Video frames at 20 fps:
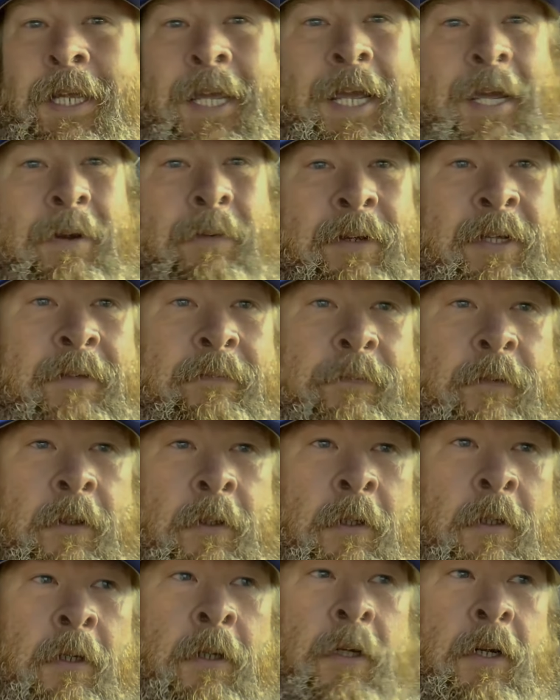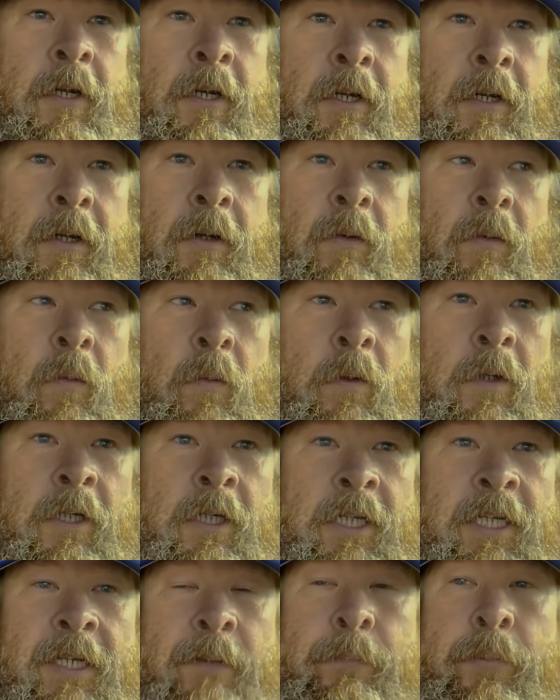However, we're going
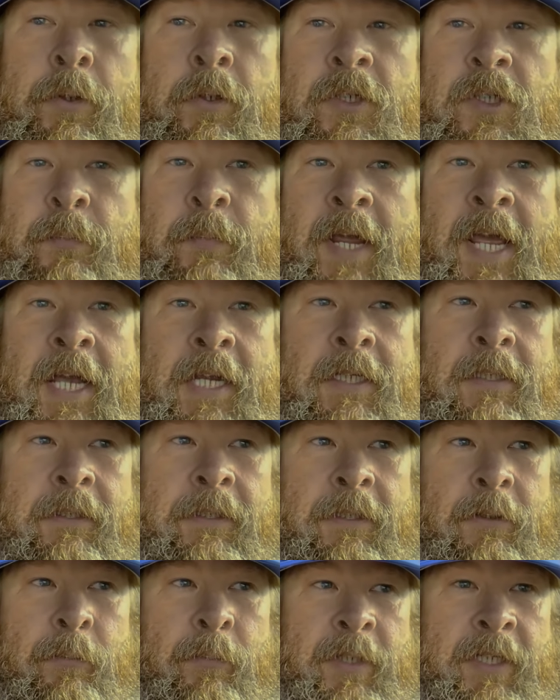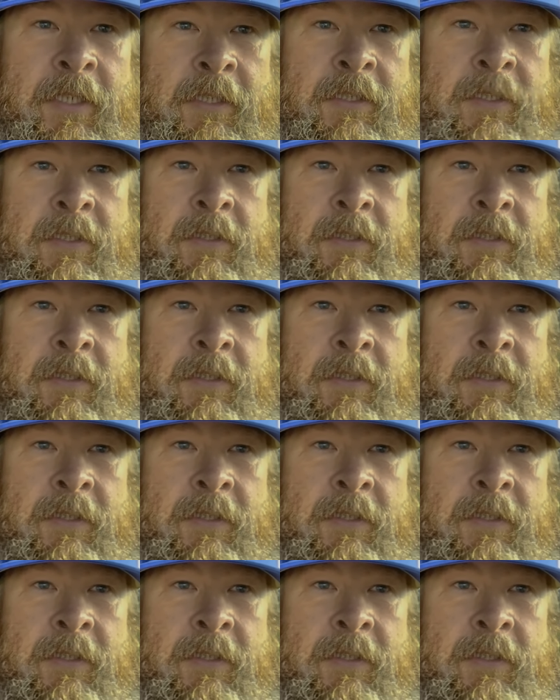to get pushed back a little bit.